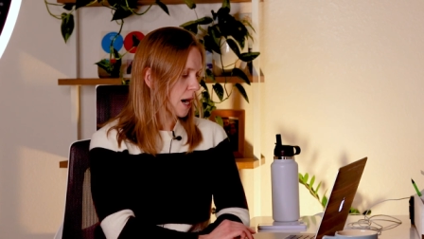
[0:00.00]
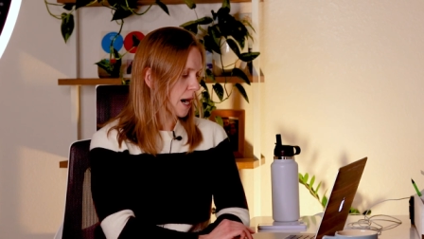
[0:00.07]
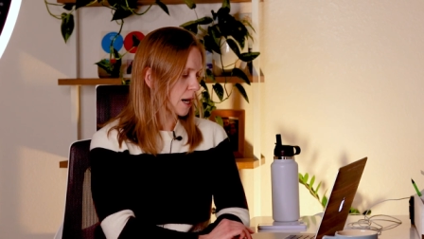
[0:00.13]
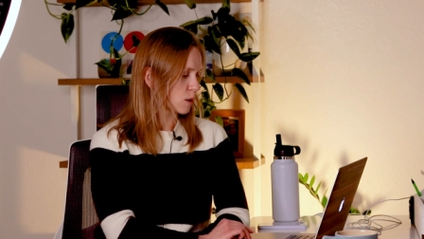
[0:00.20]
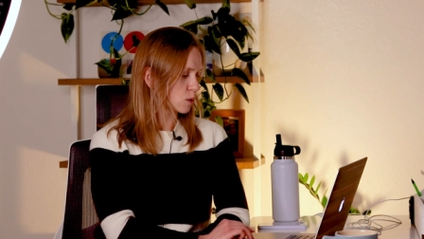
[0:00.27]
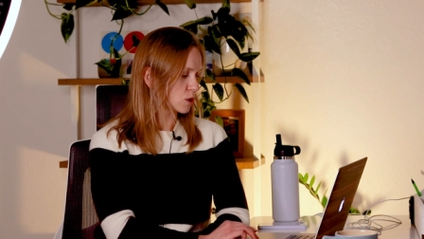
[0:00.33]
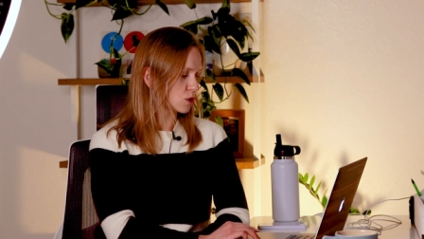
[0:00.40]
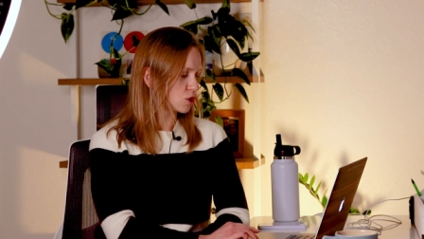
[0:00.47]

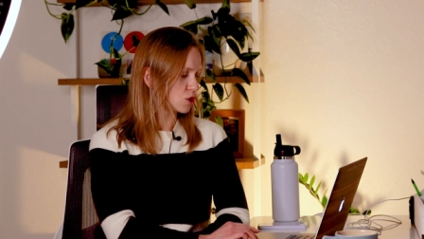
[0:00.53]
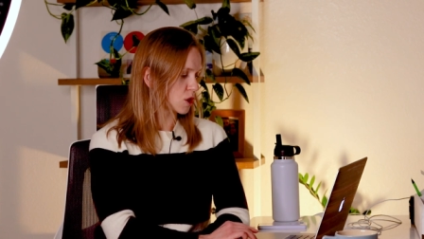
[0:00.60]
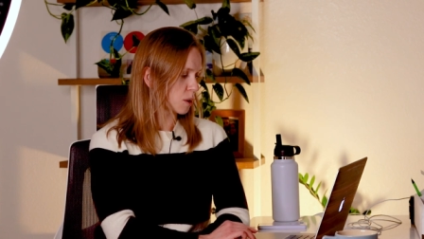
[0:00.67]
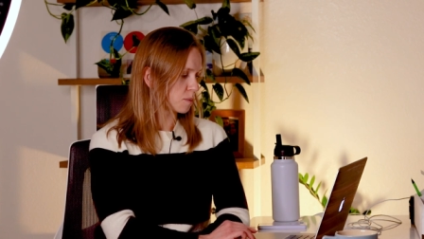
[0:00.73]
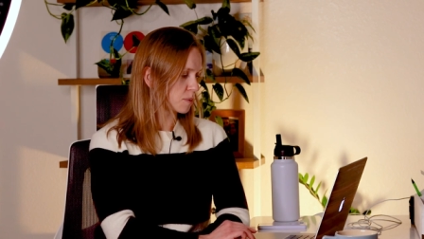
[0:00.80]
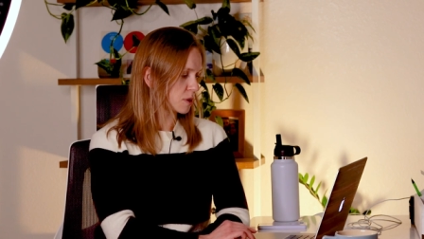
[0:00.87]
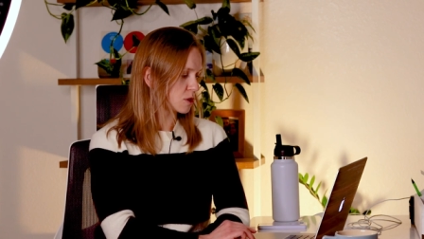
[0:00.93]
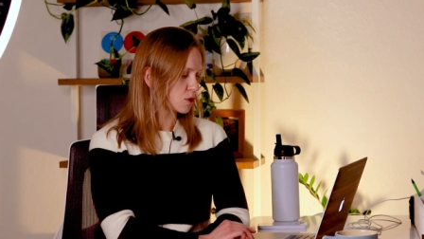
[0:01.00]
I will
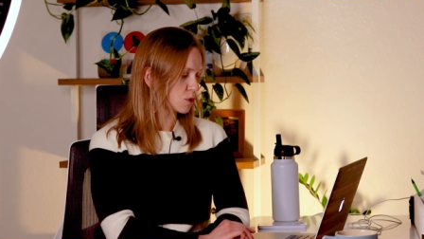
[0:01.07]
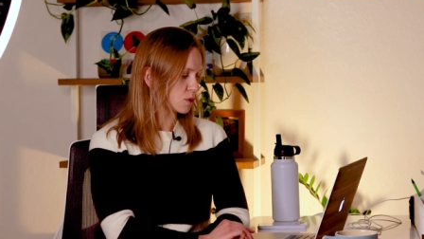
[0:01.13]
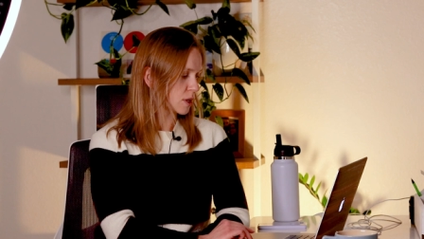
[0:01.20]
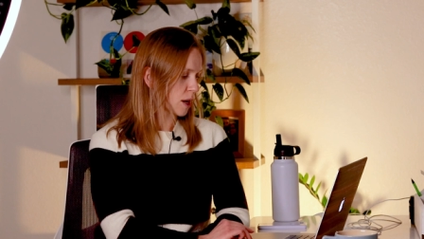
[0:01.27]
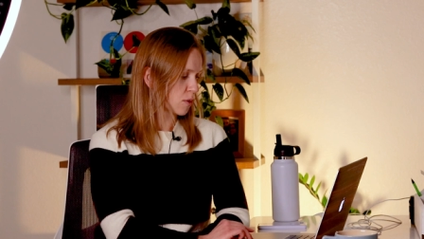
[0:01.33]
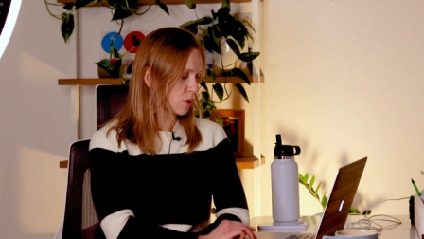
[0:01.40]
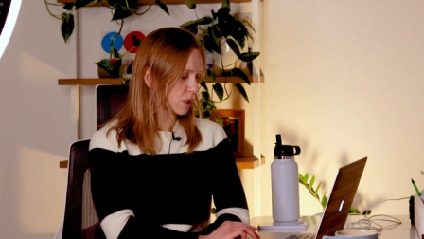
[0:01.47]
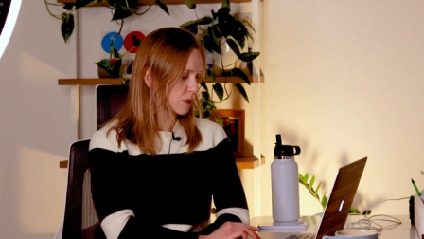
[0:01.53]
jump into
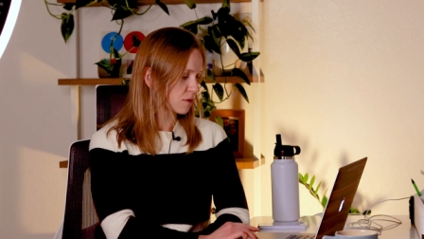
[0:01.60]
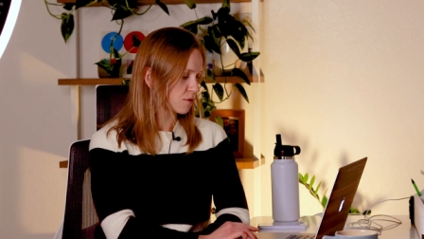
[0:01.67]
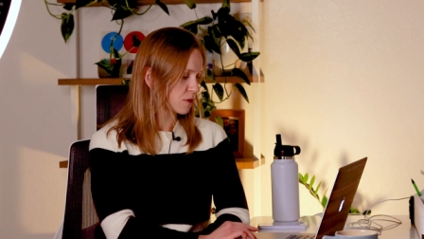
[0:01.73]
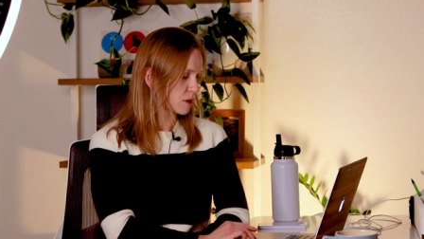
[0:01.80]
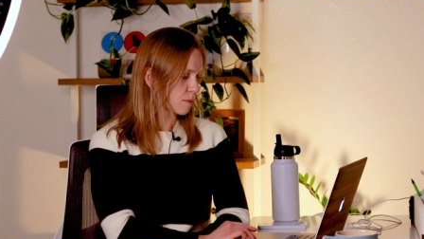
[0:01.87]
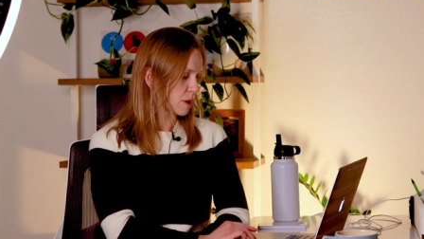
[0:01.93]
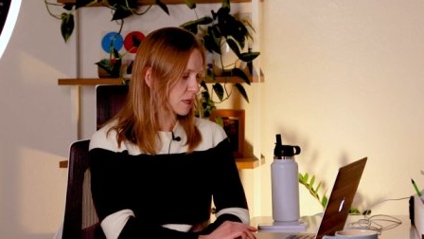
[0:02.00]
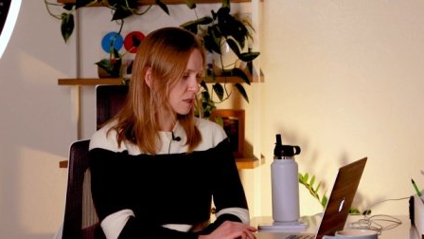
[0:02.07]
networking
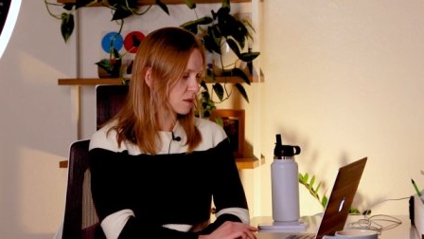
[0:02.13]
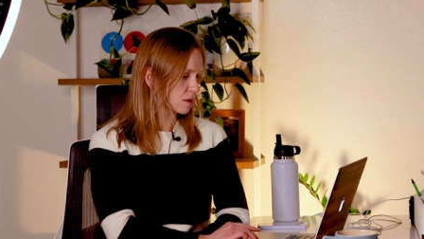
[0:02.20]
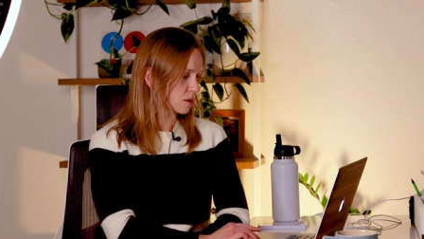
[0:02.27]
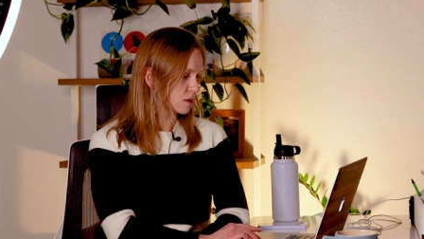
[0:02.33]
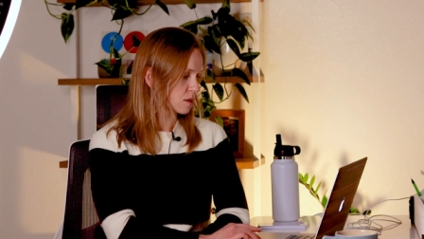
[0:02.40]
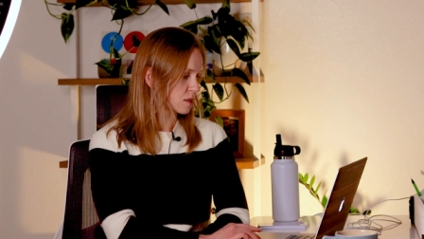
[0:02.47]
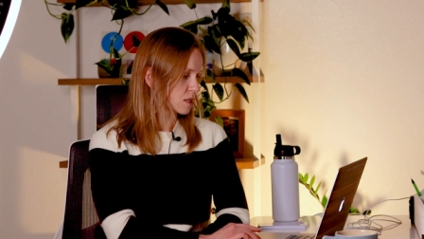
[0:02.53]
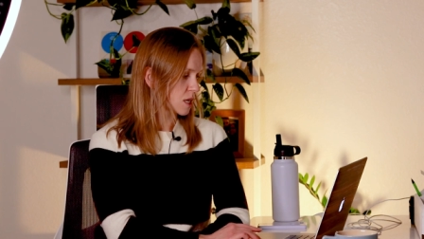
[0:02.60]

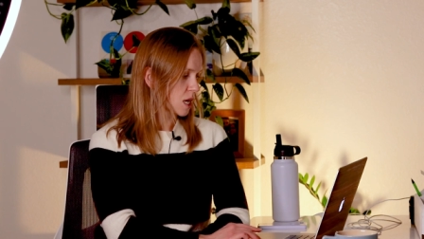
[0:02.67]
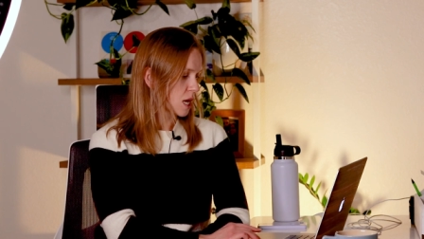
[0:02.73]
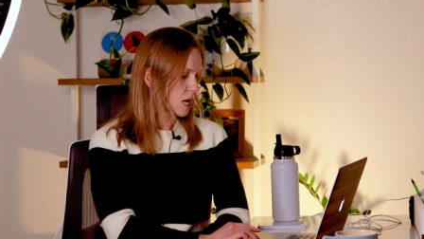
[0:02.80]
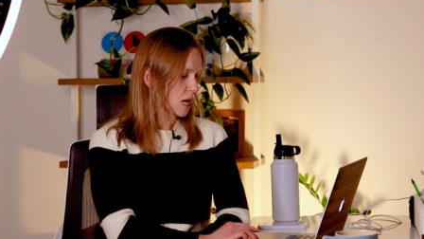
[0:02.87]
fundamentals,